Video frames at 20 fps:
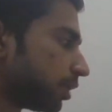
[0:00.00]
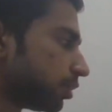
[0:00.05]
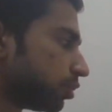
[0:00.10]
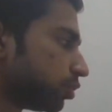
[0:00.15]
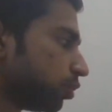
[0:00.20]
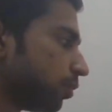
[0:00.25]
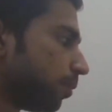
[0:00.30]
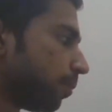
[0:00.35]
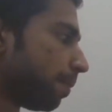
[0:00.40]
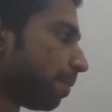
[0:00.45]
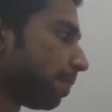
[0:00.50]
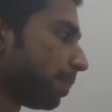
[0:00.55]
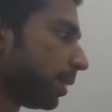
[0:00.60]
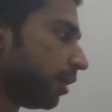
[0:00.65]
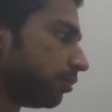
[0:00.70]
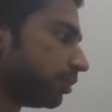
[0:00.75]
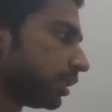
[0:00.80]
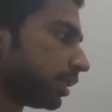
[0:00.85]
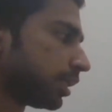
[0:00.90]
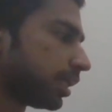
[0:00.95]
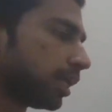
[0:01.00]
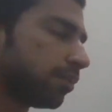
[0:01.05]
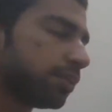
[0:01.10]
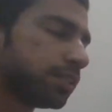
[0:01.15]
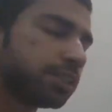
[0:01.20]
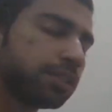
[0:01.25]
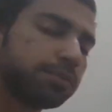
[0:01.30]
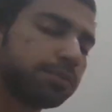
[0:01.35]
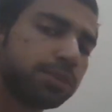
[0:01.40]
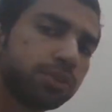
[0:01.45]
So it was a clever
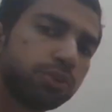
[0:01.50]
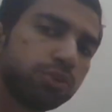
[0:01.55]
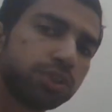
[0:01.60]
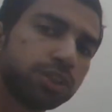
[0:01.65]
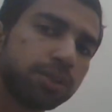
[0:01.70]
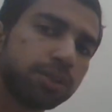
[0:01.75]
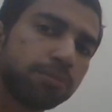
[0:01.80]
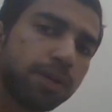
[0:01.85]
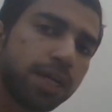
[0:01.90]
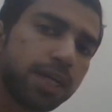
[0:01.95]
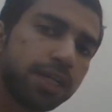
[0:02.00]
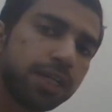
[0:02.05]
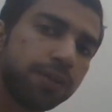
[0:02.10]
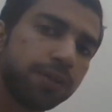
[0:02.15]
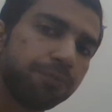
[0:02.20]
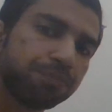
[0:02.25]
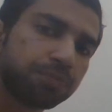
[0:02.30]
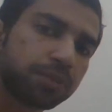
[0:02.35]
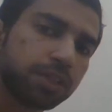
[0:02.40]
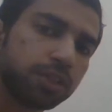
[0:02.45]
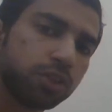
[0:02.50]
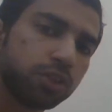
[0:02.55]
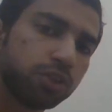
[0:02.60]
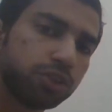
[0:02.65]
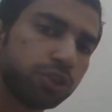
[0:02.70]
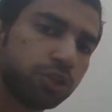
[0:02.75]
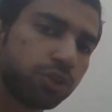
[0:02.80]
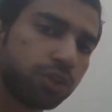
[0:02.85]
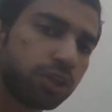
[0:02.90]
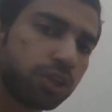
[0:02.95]
substitution by
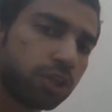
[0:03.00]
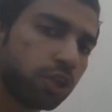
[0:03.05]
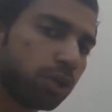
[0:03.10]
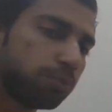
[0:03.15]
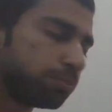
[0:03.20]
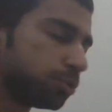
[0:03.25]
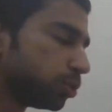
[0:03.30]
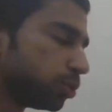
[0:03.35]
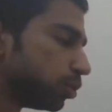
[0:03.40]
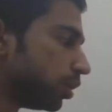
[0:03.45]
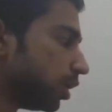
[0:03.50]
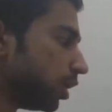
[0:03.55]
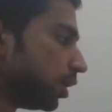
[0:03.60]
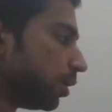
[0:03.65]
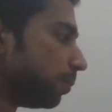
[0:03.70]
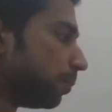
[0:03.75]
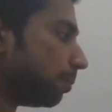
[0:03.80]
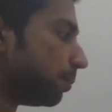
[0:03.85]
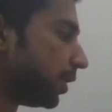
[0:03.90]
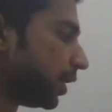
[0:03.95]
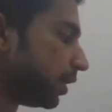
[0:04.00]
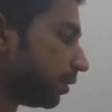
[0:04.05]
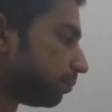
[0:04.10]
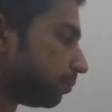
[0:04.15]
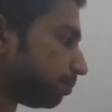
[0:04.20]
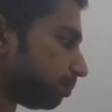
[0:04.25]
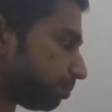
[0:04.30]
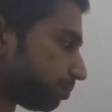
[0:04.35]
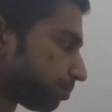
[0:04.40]
Jurgen Klopp to bring